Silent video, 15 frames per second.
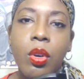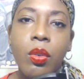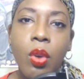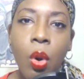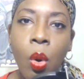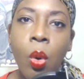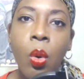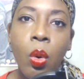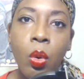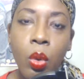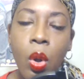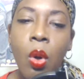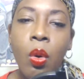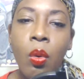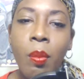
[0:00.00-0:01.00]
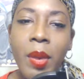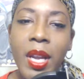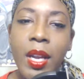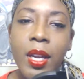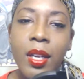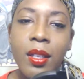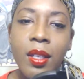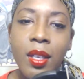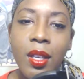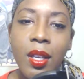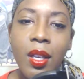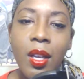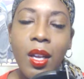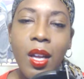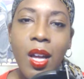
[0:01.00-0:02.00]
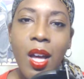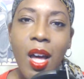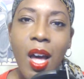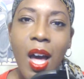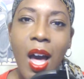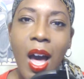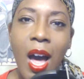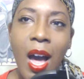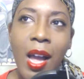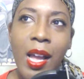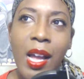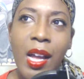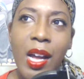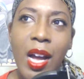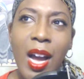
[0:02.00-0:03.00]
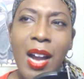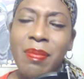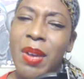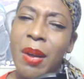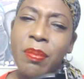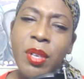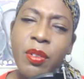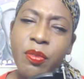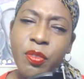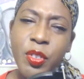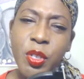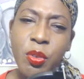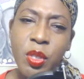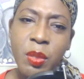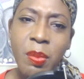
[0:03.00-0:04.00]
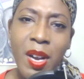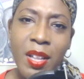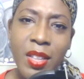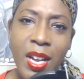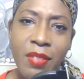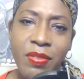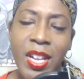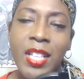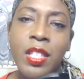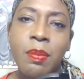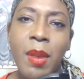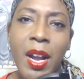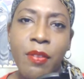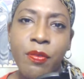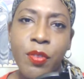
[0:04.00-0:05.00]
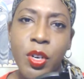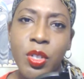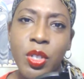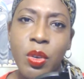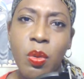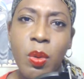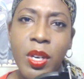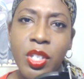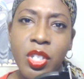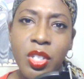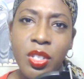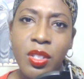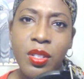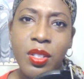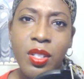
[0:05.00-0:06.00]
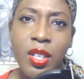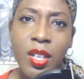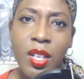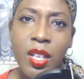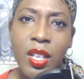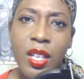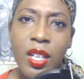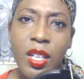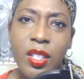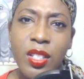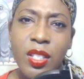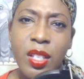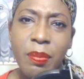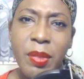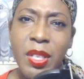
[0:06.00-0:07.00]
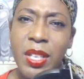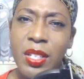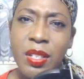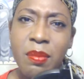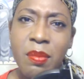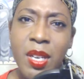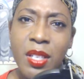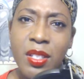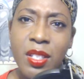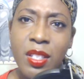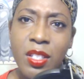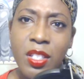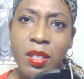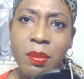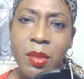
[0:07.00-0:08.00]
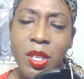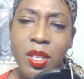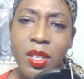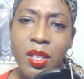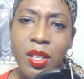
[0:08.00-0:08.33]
old man. I'm confused by that. That's my first question. Something that didn't make sense to me.